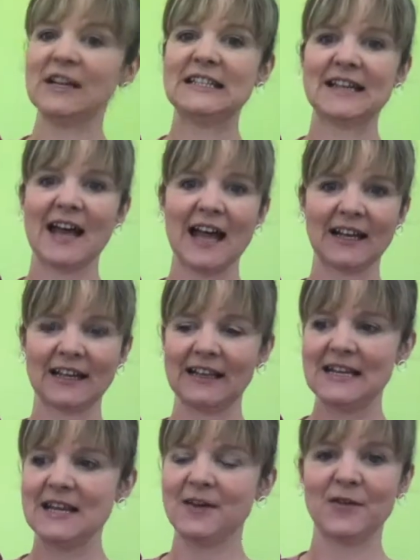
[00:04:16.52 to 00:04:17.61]

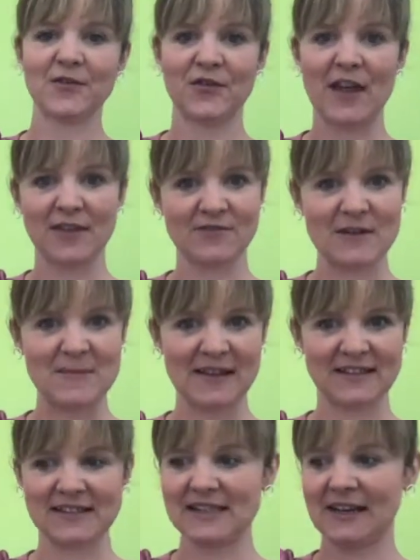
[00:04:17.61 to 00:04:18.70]
dangly feathery
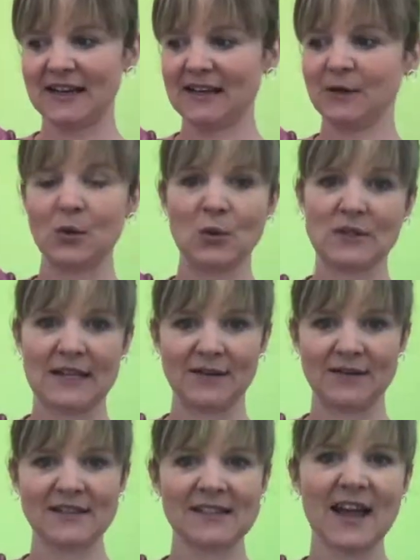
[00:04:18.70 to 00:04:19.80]
bits that can go down
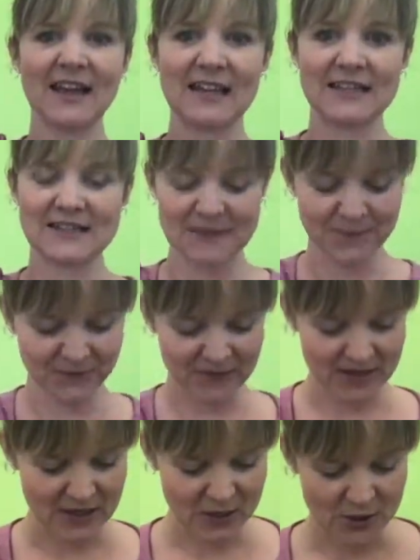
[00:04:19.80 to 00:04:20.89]
the sides.
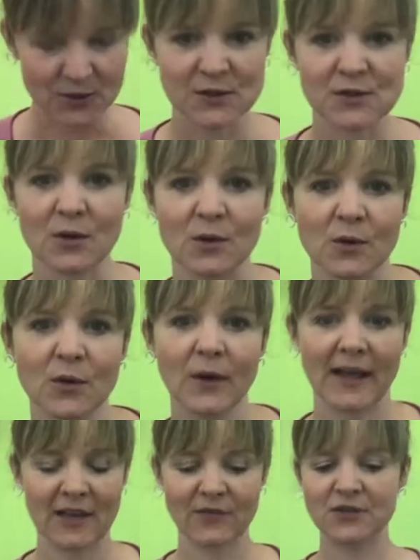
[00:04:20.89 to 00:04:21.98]
So
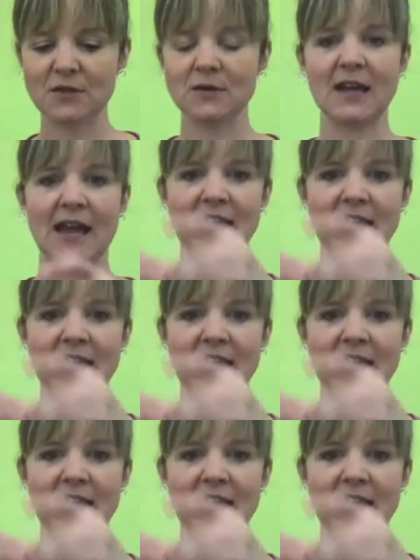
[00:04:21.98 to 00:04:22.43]
if you get